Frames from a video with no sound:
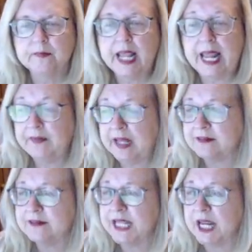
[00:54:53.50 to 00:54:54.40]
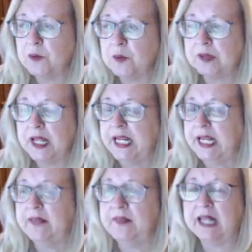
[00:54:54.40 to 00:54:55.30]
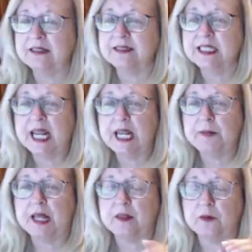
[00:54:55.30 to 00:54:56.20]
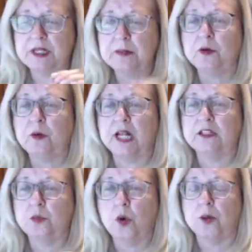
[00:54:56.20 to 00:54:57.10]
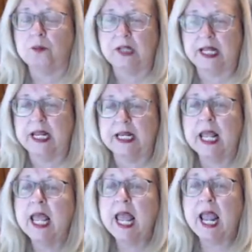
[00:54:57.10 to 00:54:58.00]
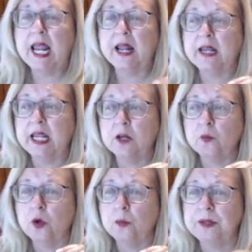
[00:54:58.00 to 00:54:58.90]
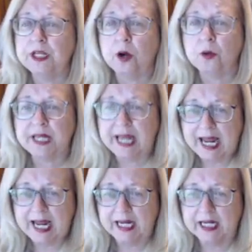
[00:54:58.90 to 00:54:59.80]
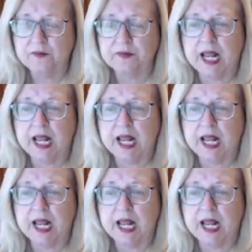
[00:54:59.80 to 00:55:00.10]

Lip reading: And that's the game we're playing. And that's the game that the Democrats want played. And it will be okay if it